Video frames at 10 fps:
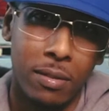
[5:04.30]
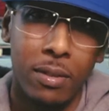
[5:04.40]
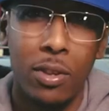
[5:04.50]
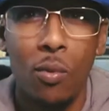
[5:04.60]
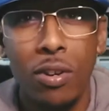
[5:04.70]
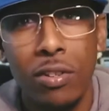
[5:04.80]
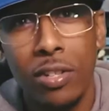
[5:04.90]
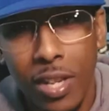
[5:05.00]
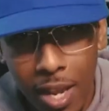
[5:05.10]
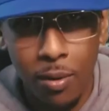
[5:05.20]
You
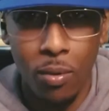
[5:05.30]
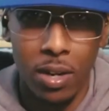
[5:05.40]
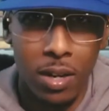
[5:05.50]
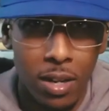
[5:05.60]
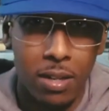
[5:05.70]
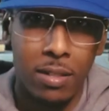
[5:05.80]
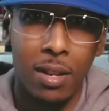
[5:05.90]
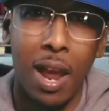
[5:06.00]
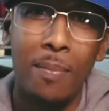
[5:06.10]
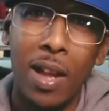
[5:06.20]
understand what it is.
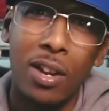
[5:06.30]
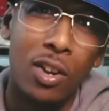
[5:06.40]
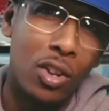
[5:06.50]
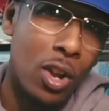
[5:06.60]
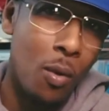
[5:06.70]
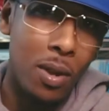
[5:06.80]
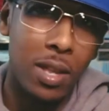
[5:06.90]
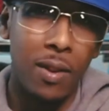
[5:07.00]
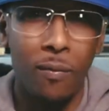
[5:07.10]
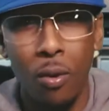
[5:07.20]
I'm not gonna go
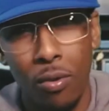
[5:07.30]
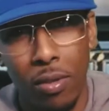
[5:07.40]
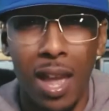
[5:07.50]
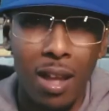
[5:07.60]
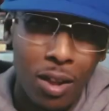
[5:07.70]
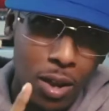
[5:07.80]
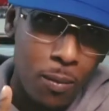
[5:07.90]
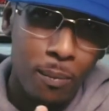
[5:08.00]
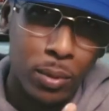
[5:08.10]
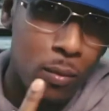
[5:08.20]
any further. A
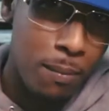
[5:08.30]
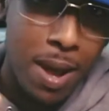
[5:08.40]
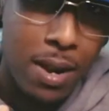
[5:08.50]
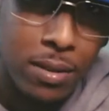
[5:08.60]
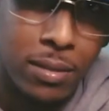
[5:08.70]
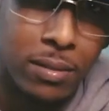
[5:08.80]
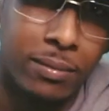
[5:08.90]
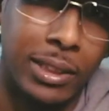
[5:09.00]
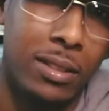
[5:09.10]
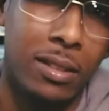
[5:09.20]
good blue bottle
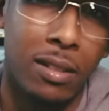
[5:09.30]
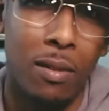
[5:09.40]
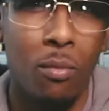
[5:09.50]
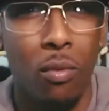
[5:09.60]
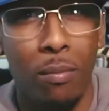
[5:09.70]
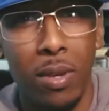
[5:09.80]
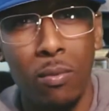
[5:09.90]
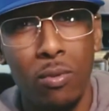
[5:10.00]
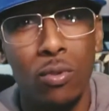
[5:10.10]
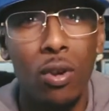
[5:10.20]
he would be. We
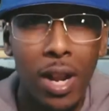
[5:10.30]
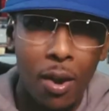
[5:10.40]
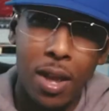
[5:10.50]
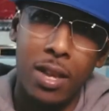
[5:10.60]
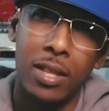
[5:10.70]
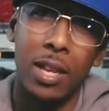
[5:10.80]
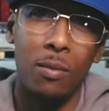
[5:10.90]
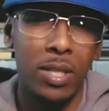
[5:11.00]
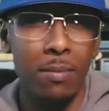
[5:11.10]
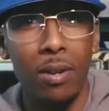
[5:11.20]
was all out here thinking
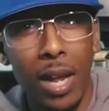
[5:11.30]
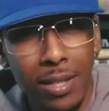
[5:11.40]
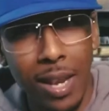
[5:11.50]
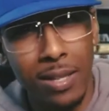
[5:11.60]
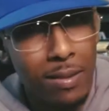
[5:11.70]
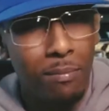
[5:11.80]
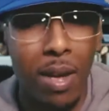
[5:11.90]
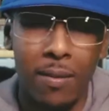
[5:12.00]
we smelled like Tyson Beck.